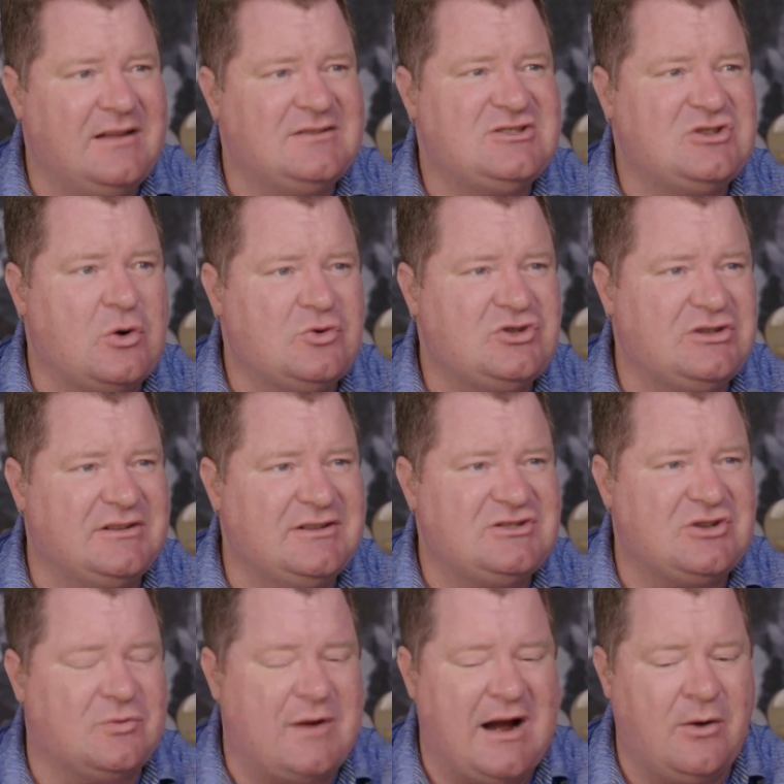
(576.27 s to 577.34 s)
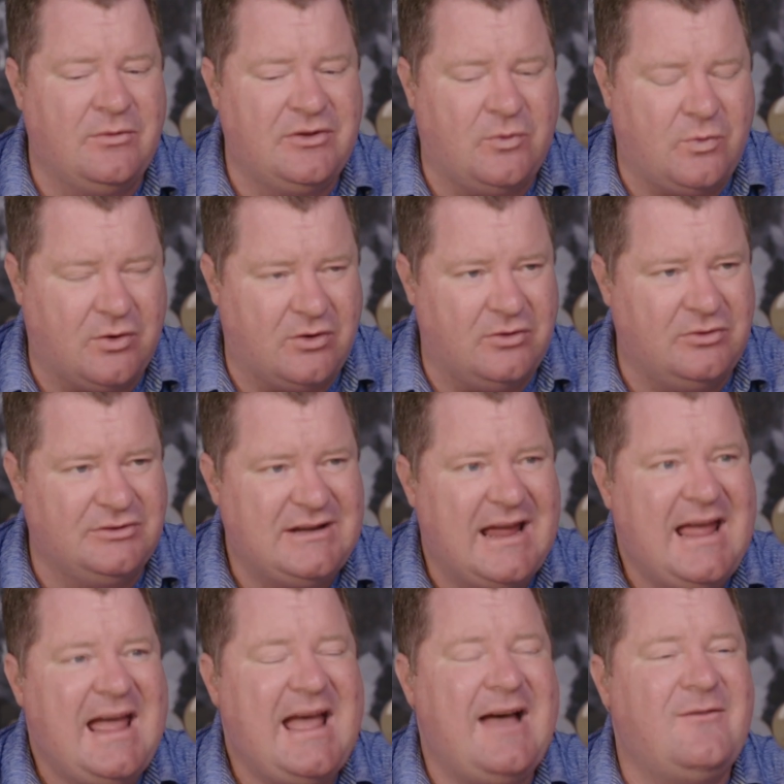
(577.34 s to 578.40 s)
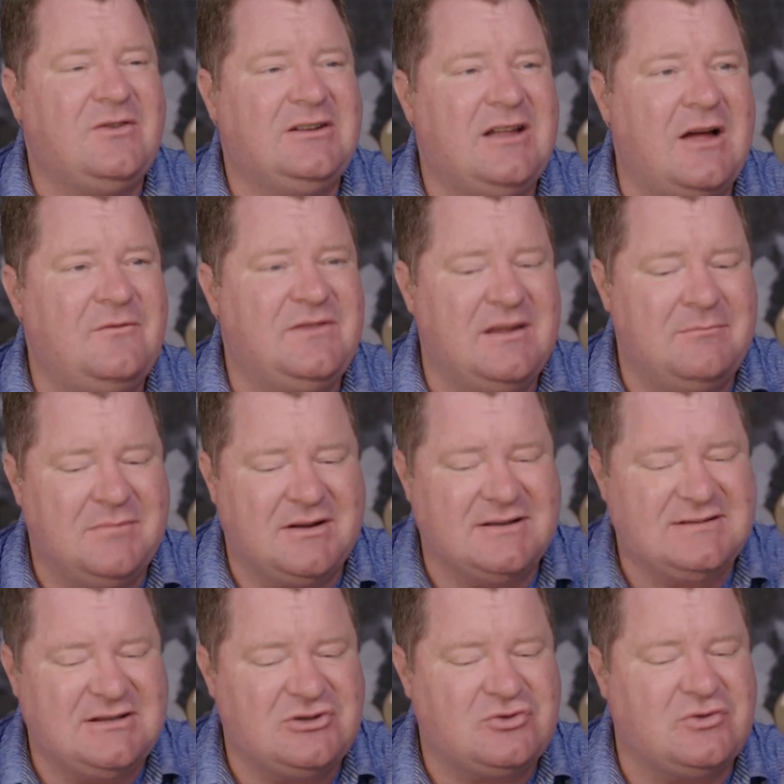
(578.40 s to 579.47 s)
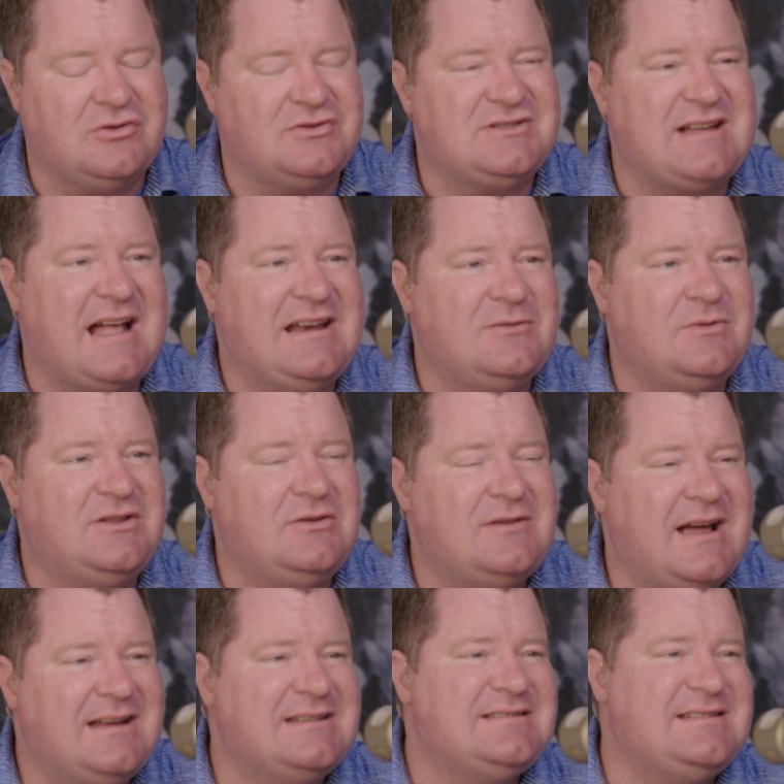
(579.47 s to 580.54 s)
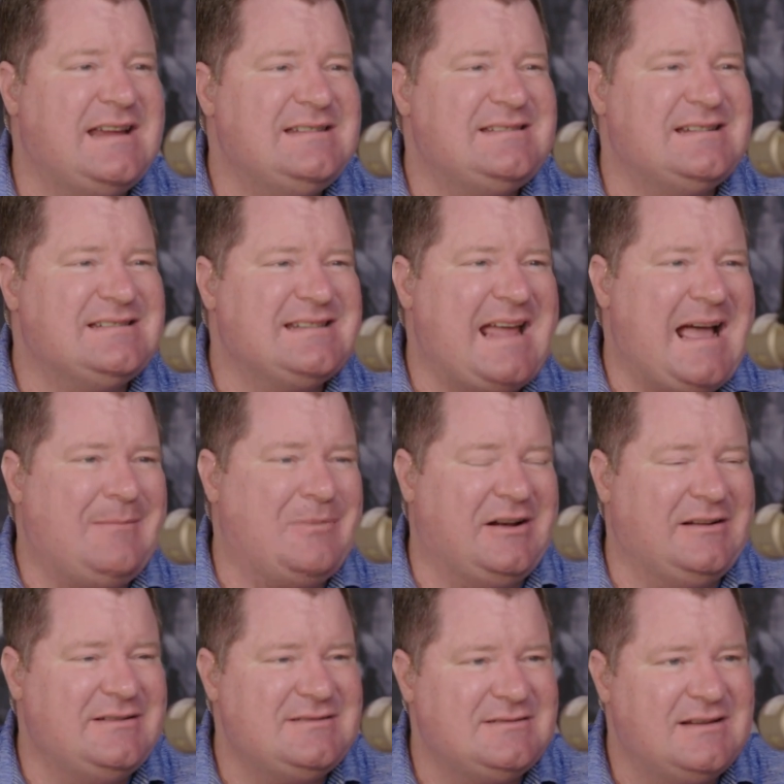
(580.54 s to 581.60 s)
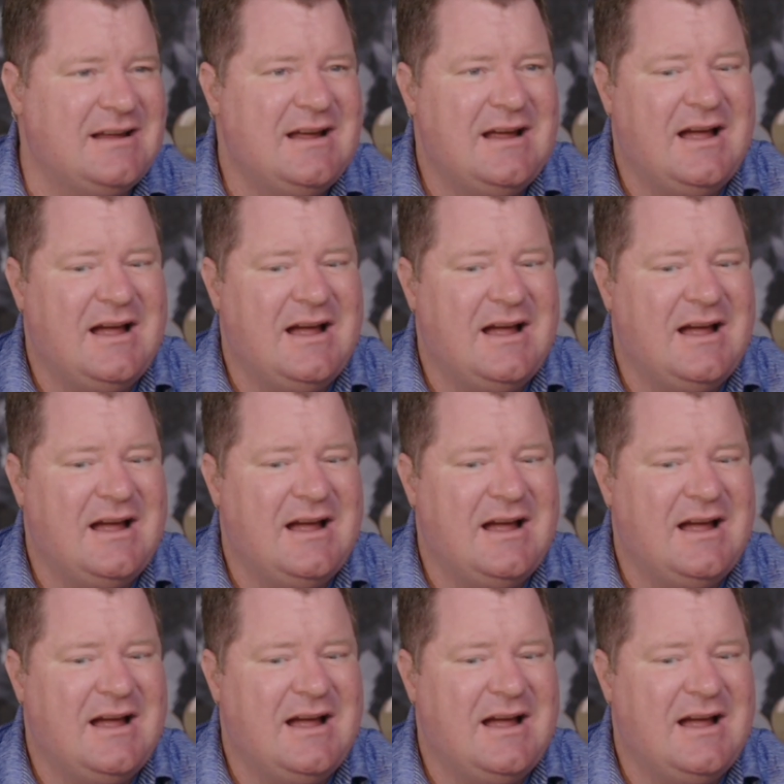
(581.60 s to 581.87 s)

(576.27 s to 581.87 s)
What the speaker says: Socialists around the world have loved them because Israel sided with the United States and is capitalist.